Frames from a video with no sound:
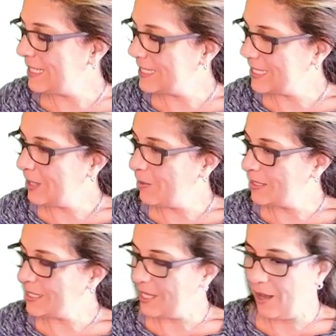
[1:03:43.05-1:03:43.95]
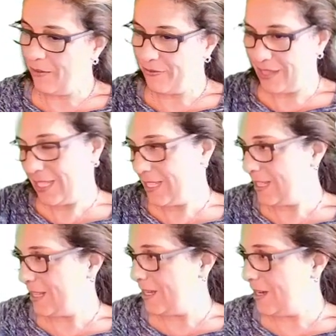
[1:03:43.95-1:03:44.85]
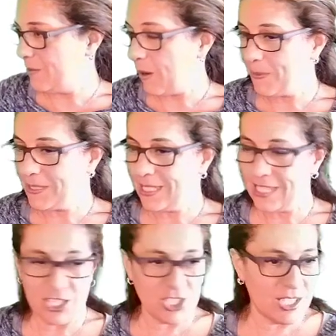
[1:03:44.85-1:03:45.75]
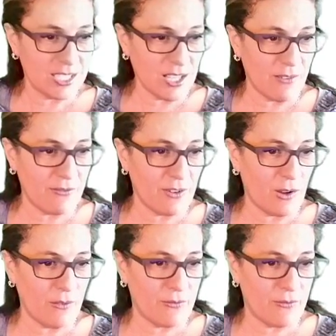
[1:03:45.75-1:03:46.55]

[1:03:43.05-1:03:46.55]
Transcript: sequence of the representations of